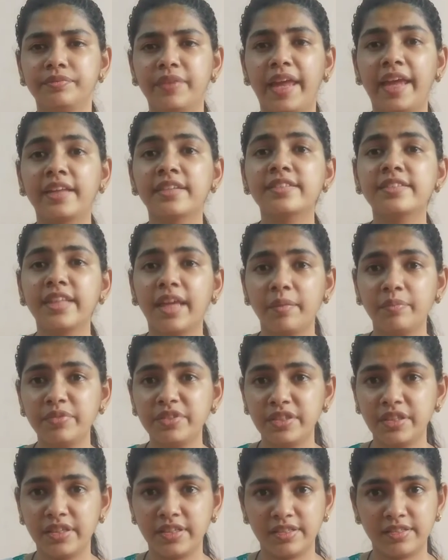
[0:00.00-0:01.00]

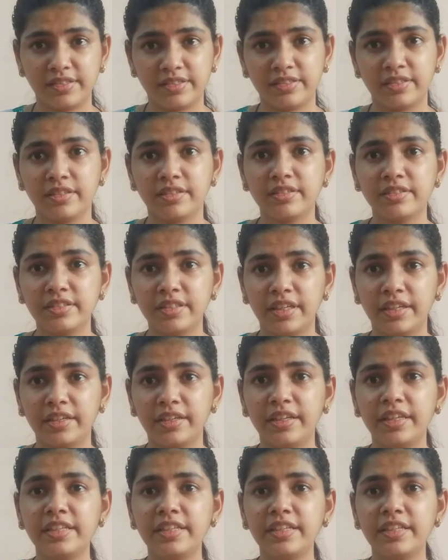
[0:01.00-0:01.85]
accepts his sin.